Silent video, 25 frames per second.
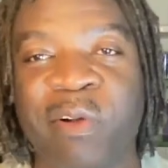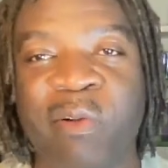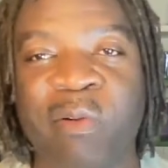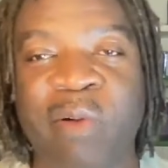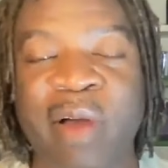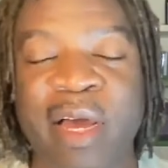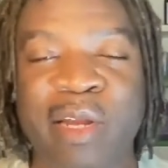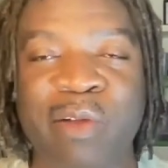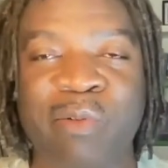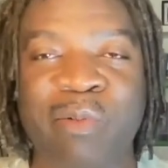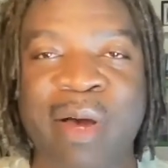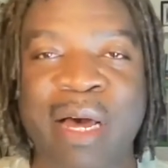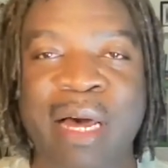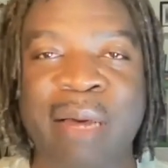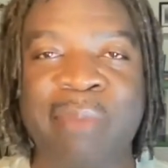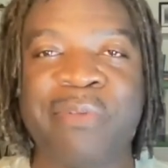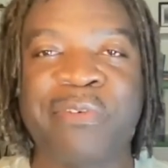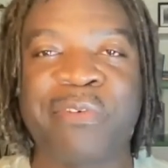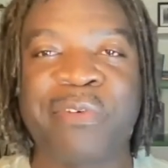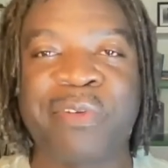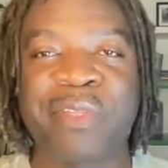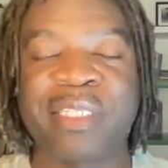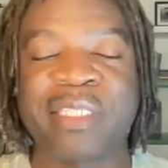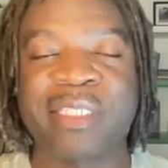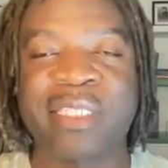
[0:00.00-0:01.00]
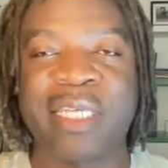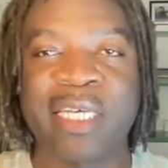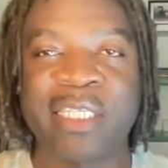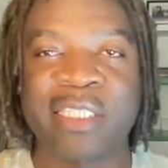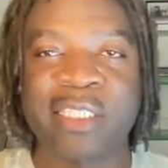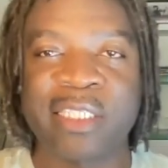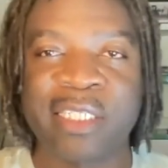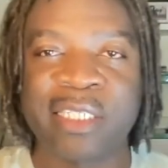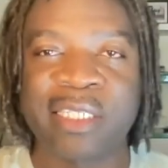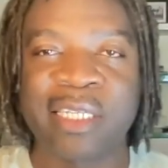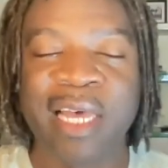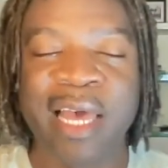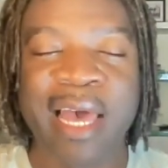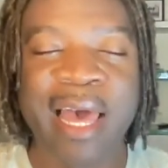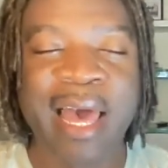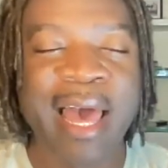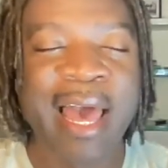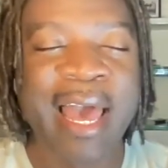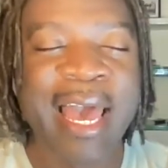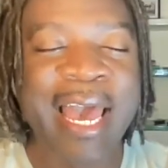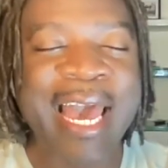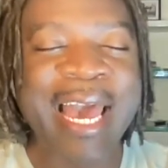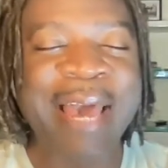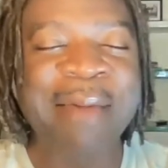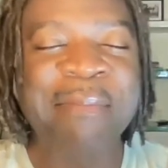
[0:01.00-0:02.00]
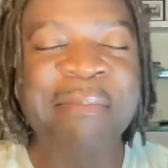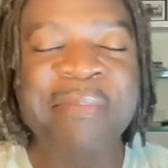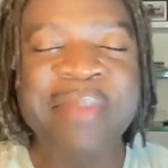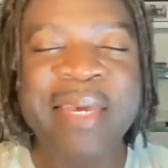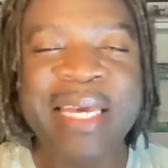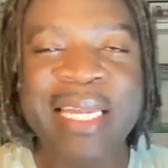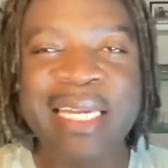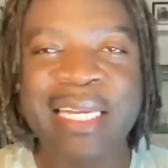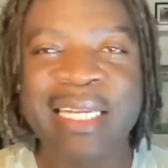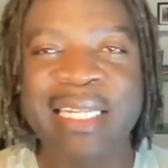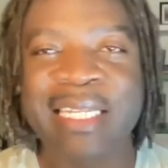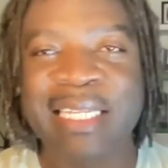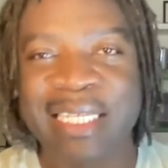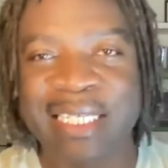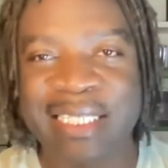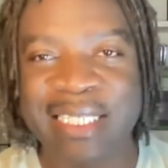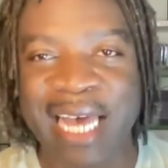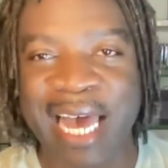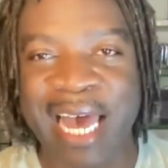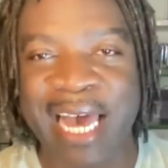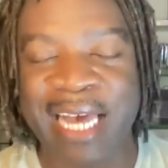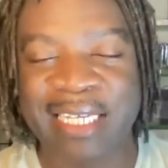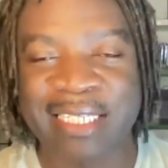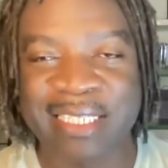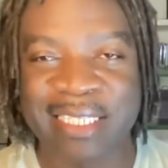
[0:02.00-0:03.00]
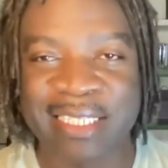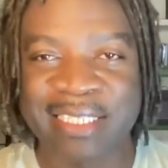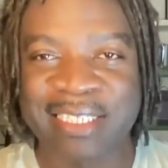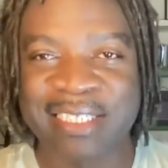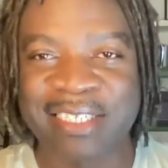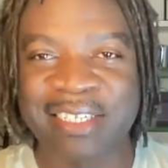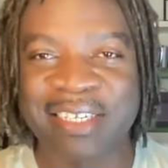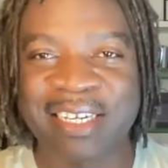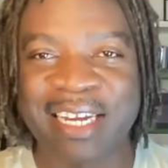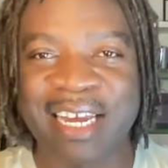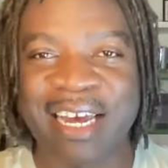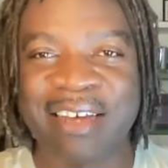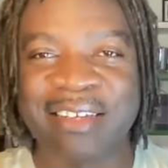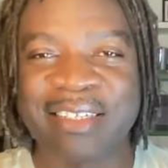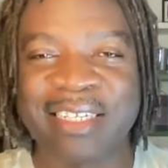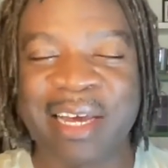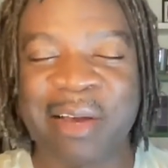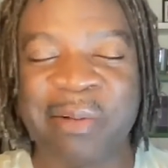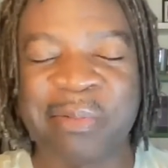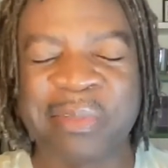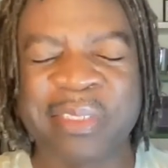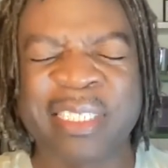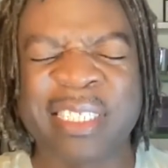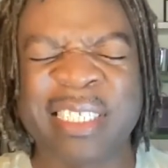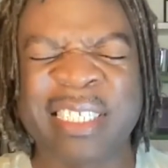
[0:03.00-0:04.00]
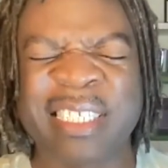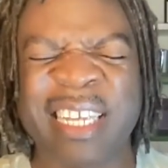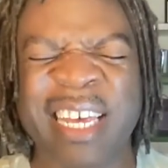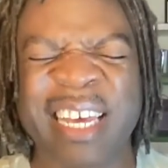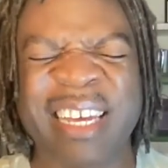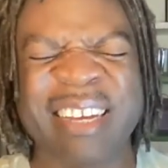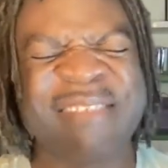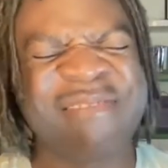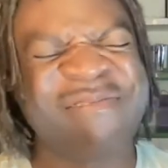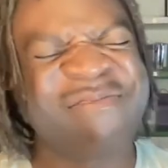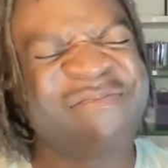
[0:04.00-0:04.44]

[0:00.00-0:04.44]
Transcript: quite a while before the session. Immediately his accent stood out. And I was just like,